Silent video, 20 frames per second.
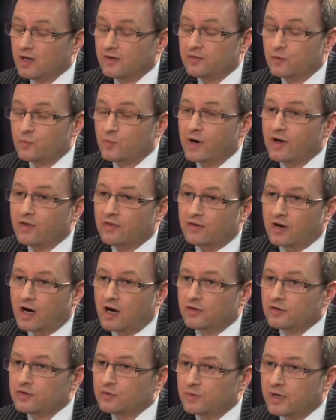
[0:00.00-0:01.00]
from where they
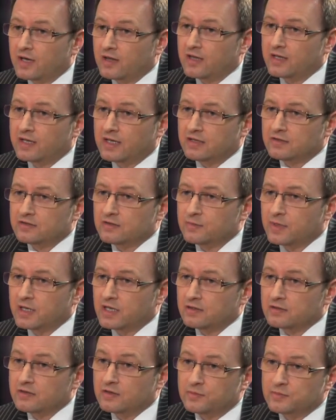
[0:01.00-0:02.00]
are to where they need to be
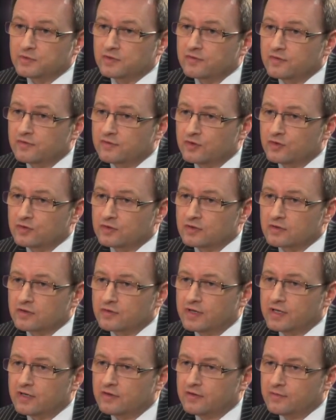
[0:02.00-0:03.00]
in terms of their future
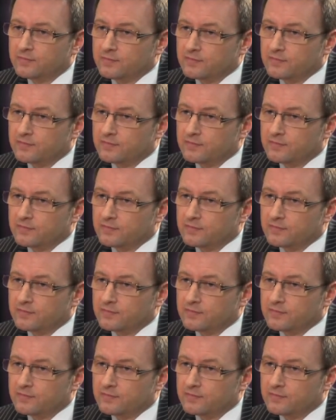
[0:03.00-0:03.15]
career.